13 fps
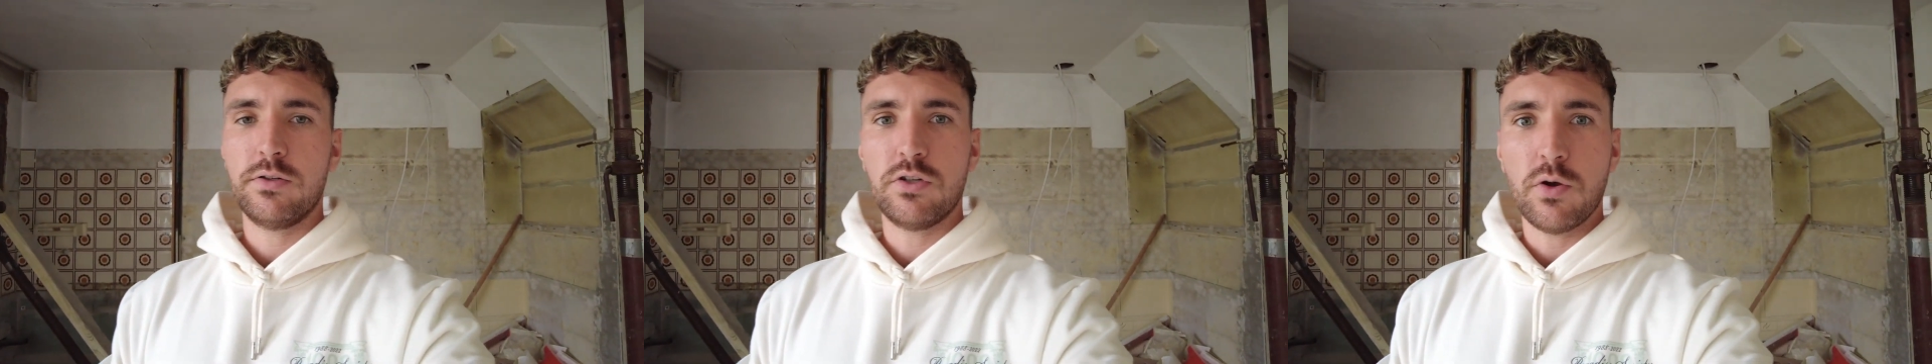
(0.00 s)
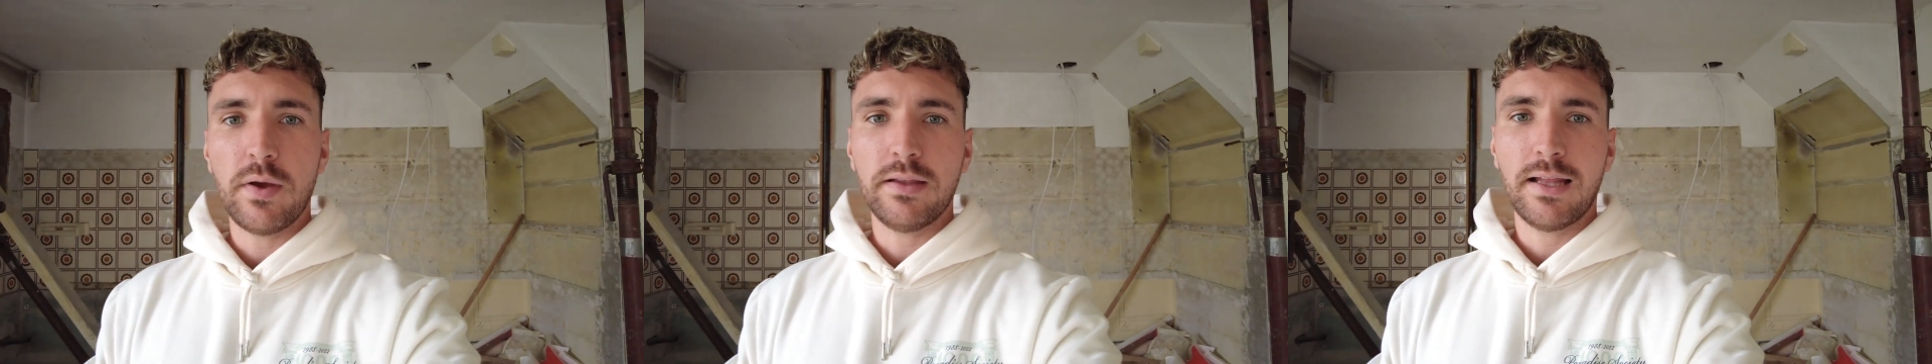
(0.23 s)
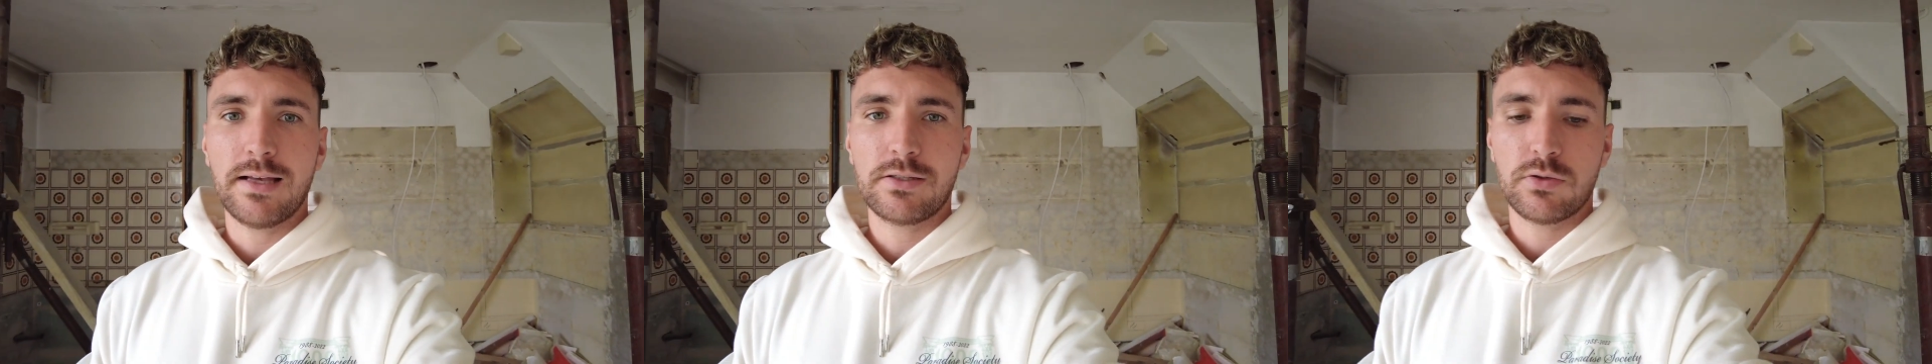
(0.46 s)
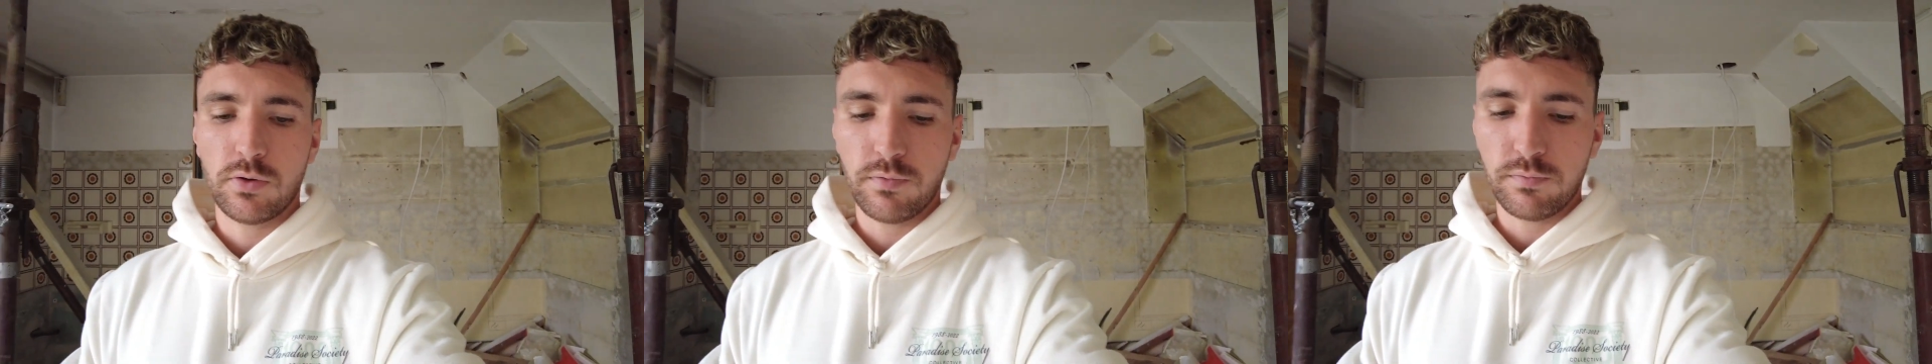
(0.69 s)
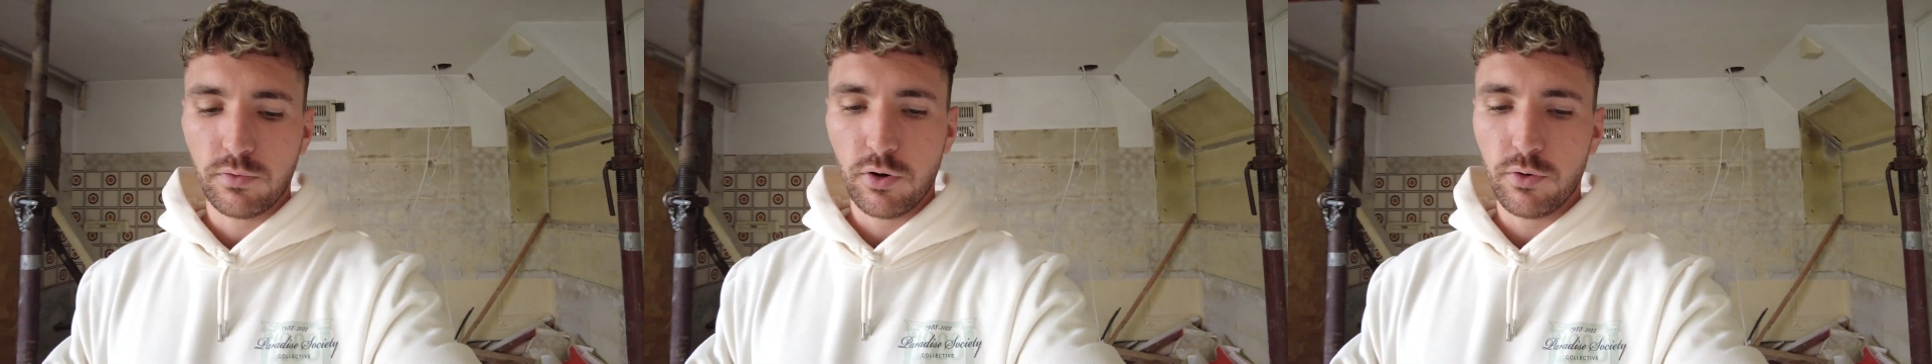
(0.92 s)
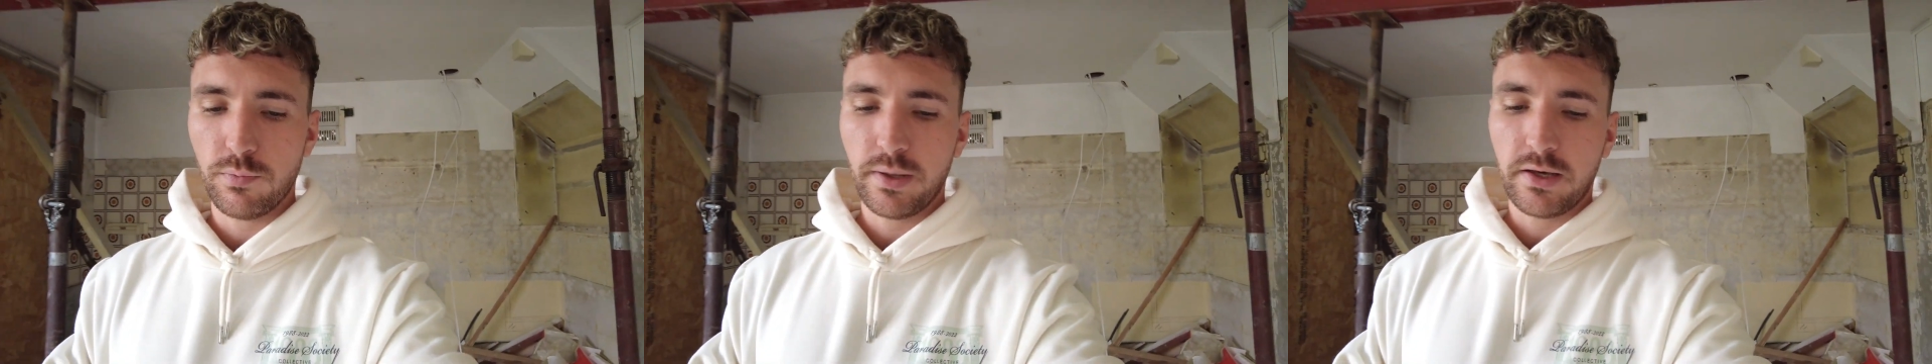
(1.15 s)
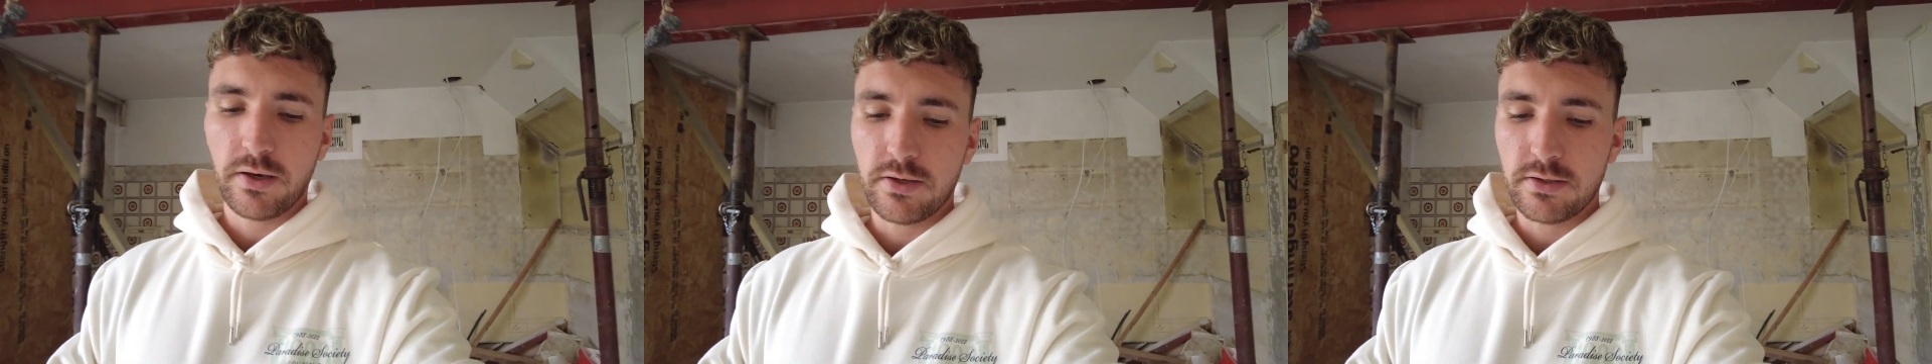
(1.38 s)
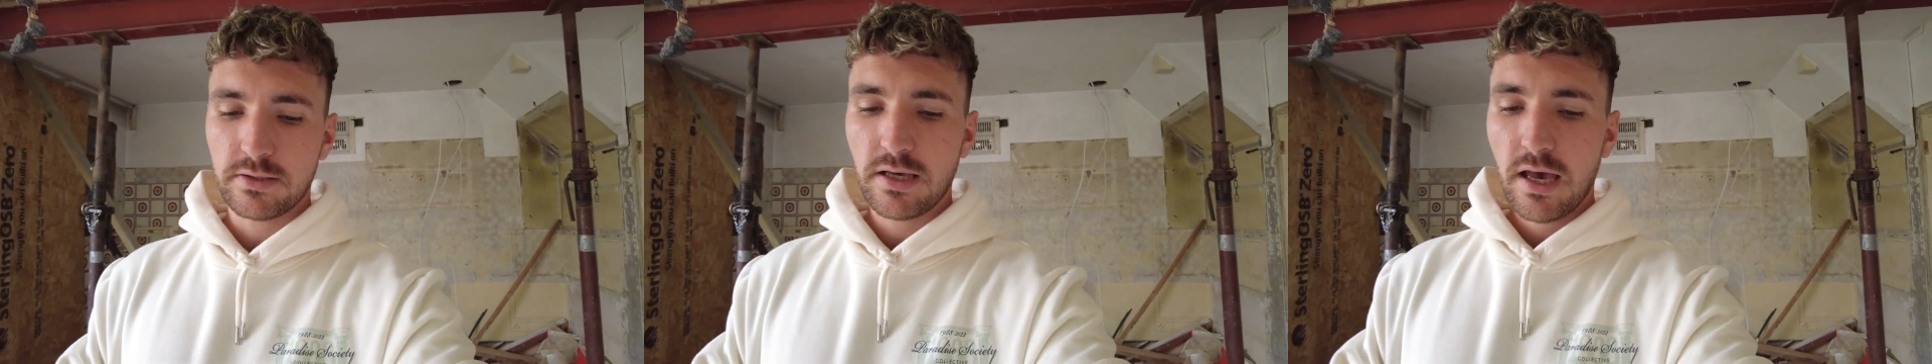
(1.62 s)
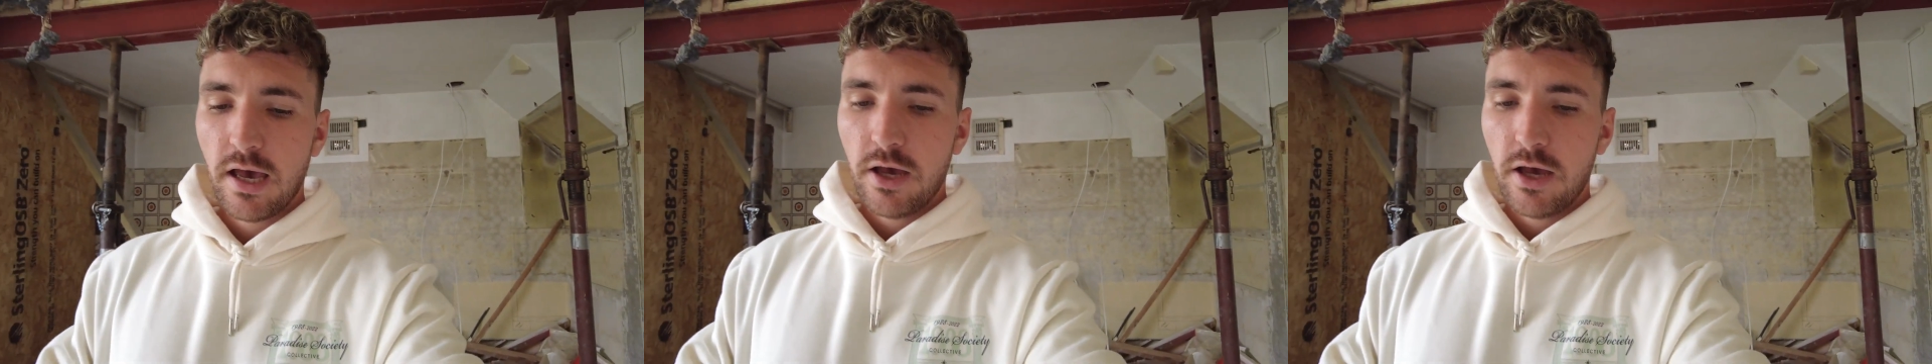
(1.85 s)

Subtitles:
doing that sort of route because